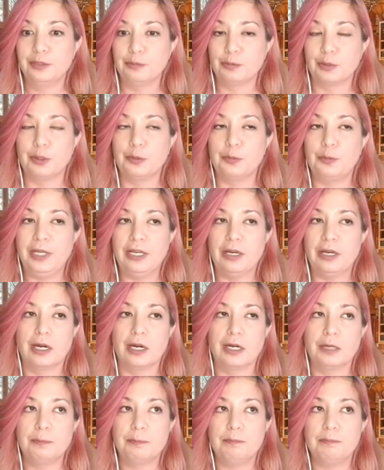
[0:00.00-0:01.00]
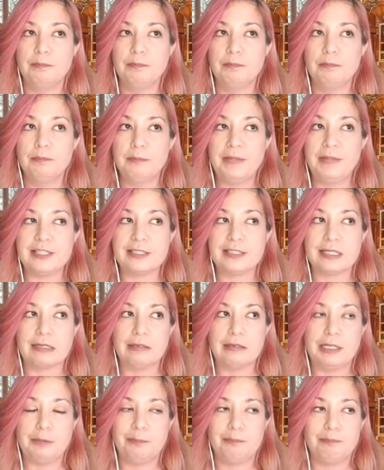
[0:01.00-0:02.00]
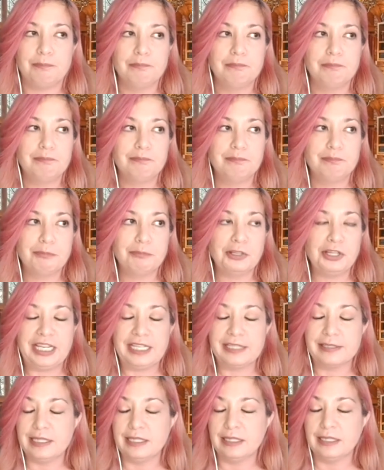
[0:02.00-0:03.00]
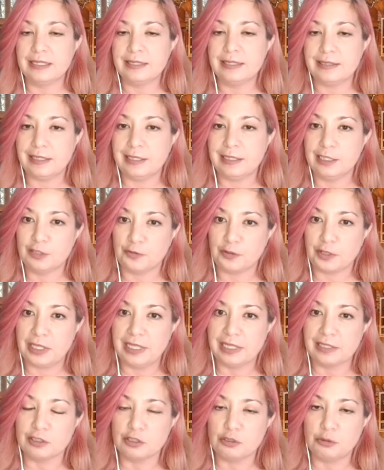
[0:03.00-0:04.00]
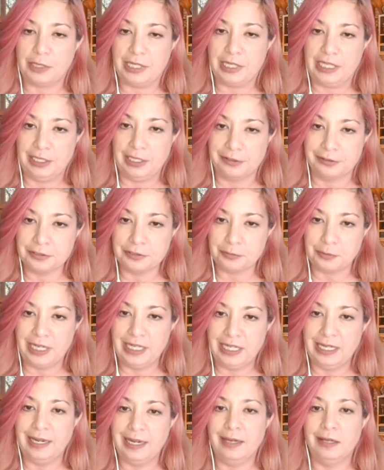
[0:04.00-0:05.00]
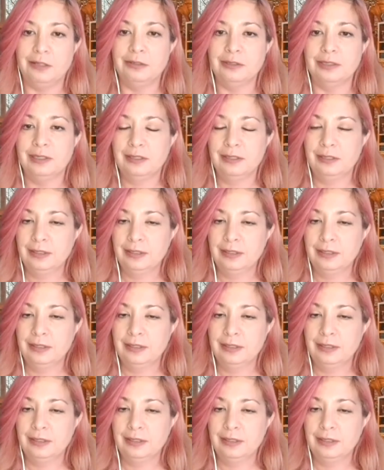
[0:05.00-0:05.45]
We are basically planting the seeds for the next 20 years right now.